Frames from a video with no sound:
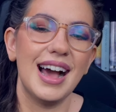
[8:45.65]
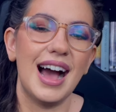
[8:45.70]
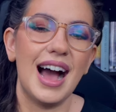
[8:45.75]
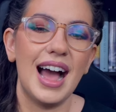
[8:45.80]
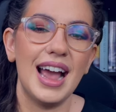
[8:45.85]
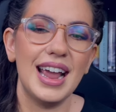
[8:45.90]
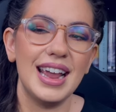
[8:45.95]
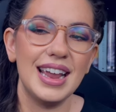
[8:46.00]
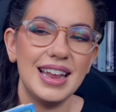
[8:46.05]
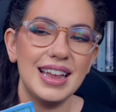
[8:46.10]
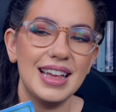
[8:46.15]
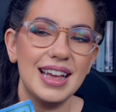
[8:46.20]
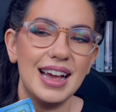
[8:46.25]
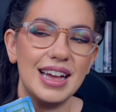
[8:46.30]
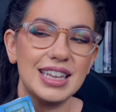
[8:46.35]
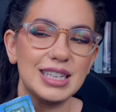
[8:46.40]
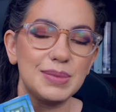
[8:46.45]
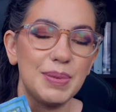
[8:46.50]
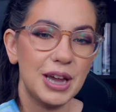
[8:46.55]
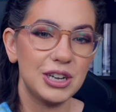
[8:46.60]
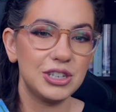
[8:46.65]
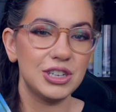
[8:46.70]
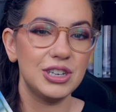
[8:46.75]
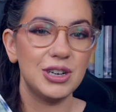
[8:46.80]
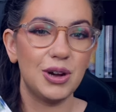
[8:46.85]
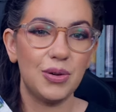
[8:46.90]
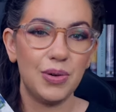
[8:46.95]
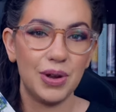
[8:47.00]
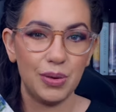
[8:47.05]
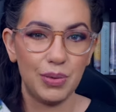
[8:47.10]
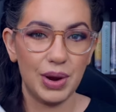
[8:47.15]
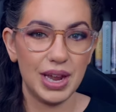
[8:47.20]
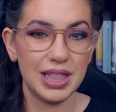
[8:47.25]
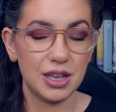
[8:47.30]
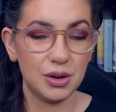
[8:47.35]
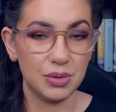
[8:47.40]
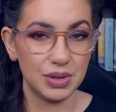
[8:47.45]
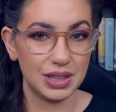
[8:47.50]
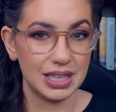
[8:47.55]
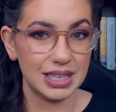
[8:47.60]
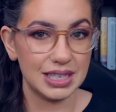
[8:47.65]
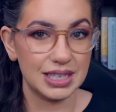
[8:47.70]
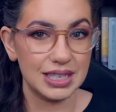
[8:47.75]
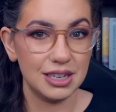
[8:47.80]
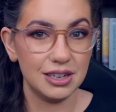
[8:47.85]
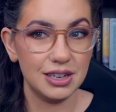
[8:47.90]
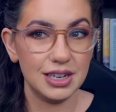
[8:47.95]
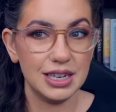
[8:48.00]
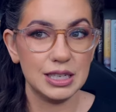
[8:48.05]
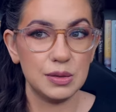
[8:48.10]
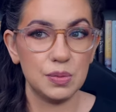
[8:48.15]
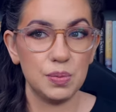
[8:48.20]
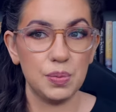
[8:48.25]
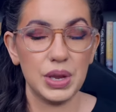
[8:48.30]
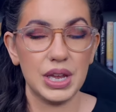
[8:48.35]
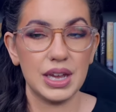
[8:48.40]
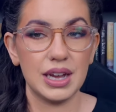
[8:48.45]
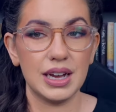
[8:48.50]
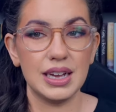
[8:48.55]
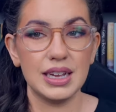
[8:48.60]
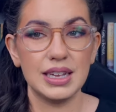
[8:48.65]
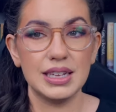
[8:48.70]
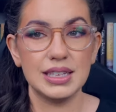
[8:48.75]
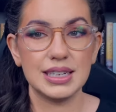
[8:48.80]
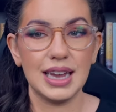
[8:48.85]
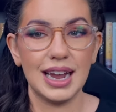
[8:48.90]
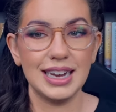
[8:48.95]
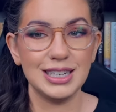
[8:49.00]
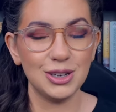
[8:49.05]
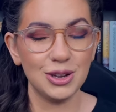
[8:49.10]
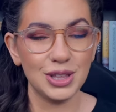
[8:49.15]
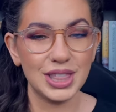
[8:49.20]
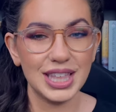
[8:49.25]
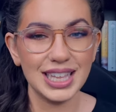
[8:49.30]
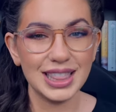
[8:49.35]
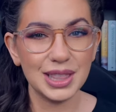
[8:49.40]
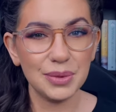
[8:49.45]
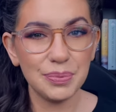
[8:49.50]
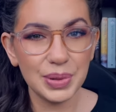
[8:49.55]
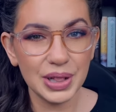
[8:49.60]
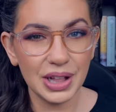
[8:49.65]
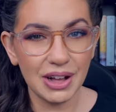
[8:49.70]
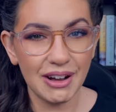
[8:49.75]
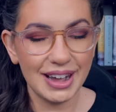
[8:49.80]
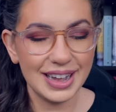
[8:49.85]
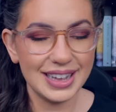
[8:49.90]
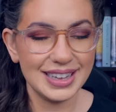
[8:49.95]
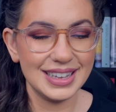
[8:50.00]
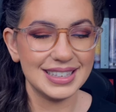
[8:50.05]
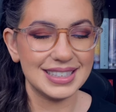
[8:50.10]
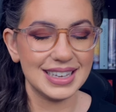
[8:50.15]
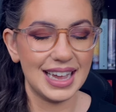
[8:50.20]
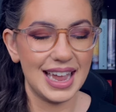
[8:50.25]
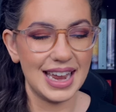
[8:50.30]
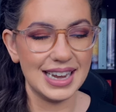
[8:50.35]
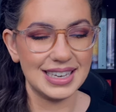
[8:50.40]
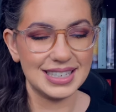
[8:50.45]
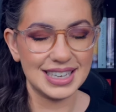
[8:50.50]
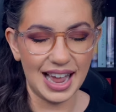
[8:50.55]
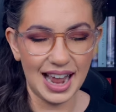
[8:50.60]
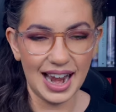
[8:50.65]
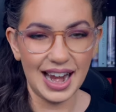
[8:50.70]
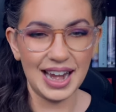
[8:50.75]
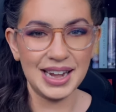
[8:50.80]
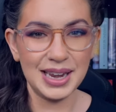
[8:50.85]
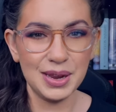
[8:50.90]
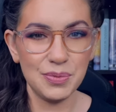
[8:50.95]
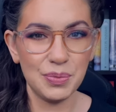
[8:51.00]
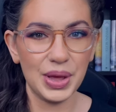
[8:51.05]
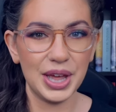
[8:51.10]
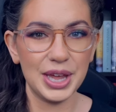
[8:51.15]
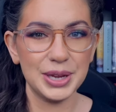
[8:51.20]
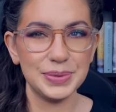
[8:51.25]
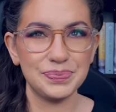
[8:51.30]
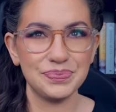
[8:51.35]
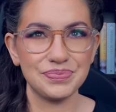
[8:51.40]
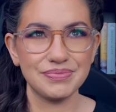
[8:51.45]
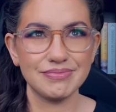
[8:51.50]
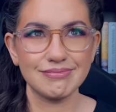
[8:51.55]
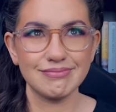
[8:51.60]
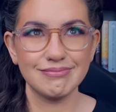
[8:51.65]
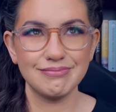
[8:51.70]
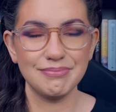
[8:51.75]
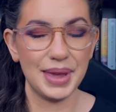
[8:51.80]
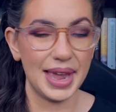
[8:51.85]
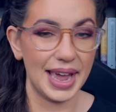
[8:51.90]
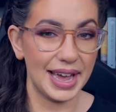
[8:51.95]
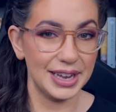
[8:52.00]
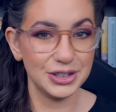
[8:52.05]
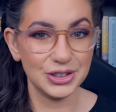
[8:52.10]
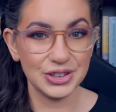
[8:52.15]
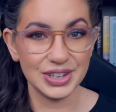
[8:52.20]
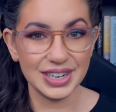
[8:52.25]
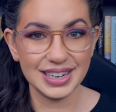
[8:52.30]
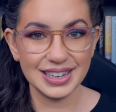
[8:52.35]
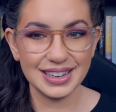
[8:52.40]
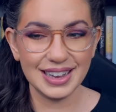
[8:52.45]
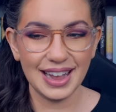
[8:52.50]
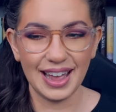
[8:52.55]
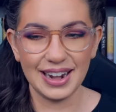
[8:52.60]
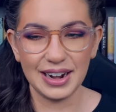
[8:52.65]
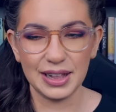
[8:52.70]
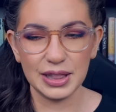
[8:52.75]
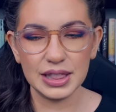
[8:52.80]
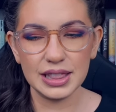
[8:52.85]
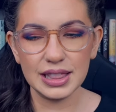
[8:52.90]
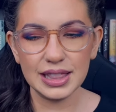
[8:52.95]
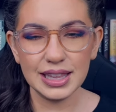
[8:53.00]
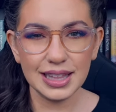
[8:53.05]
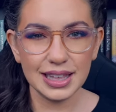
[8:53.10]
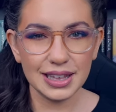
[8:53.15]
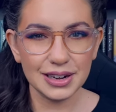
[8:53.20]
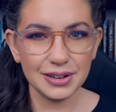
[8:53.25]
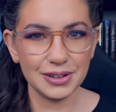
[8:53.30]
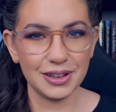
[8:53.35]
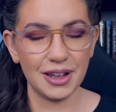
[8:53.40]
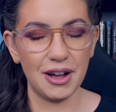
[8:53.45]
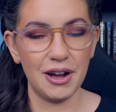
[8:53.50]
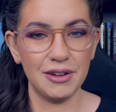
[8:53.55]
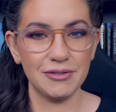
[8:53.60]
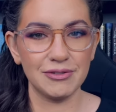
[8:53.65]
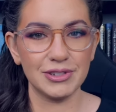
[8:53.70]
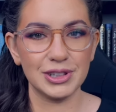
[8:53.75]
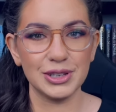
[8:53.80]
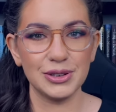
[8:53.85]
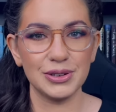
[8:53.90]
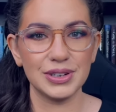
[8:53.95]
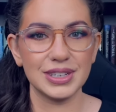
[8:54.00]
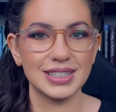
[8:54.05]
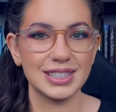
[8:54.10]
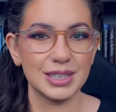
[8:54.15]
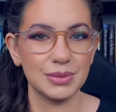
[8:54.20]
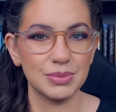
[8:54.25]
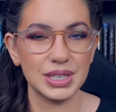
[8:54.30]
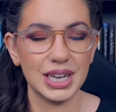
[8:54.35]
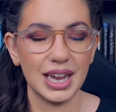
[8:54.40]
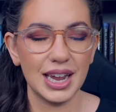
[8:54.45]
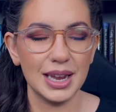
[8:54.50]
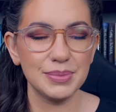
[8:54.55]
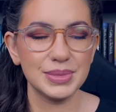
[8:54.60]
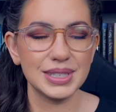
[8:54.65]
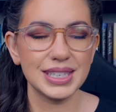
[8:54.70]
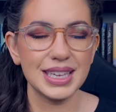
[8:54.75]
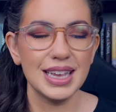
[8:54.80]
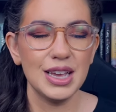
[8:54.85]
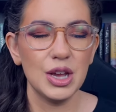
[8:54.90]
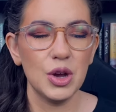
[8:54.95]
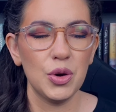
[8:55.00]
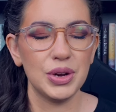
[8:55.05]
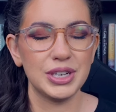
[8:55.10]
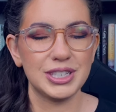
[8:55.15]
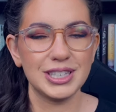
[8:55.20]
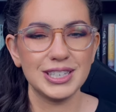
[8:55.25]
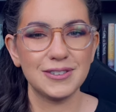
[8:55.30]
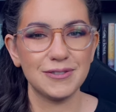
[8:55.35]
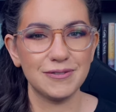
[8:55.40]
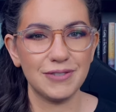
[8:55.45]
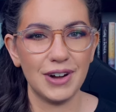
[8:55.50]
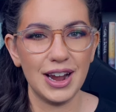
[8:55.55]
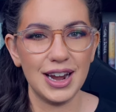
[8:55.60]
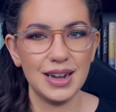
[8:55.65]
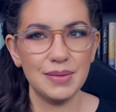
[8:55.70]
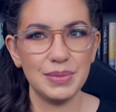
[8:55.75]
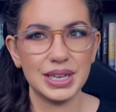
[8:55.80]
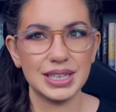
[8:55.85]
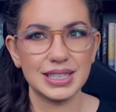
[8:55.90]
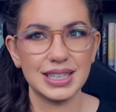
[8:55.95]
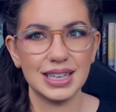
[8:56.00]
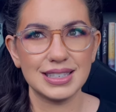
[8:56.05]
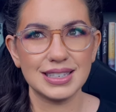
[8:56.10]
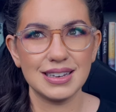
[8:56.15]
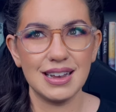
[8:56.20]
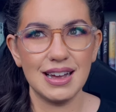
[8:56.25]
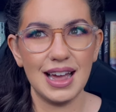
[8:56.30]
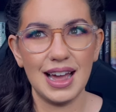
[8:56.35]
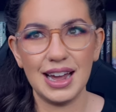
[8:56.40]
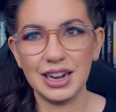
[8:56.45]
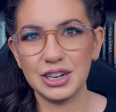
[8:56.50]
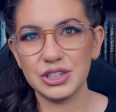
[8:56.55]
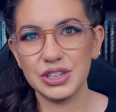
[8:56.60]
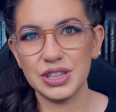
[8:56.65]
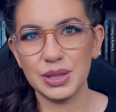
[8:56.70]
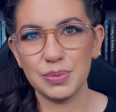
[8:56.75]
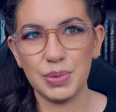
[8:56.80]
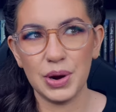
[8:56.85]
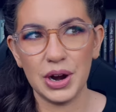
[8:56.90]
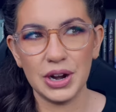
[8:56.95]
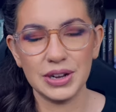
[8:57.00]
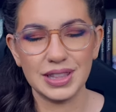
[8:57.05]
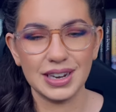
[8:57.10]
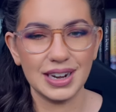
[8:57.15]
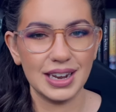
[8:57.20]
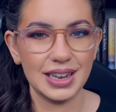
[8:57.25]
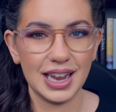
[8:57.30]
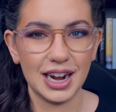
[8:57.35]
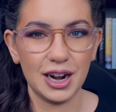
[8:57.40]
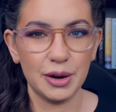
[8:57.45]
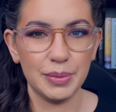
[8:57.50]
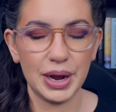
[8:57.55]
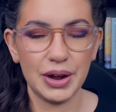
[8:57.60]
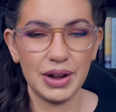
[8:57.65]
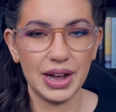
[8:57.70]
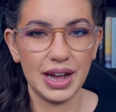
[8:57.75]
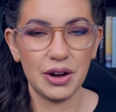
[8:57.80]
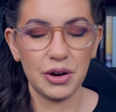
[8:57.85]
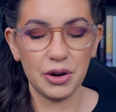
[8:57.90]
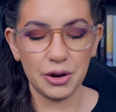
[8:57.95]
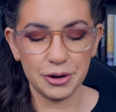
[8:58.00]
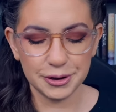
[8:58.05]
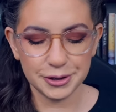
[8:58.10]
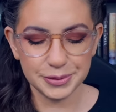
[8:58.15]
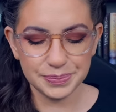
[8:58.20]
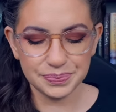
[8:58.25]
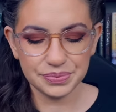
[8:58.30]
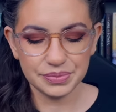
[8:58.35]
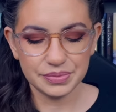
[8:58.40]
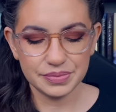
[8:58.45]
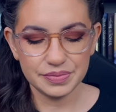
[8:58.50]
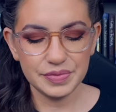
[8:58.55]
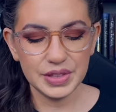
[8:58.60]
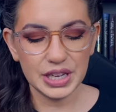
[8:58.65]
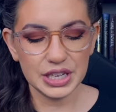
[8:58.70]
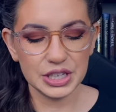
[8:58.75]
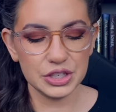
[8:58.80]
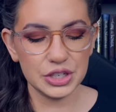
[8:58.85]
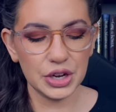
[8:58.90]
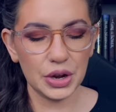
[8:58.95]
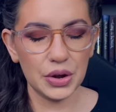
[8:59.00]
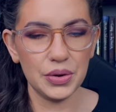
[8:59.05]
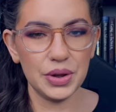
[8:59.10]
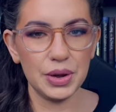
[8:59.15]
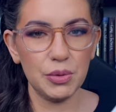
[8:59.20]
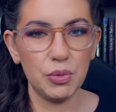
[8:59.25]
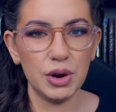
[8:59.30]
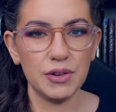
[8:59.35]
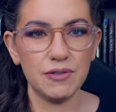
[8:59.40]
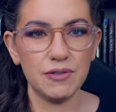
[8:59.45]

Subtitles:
I especially don't want to wait though with this series because I do think the plot is a tiny bit meandering and a little convoluted sometimes, which is fine because that's not actually the part that I care about at all. So we're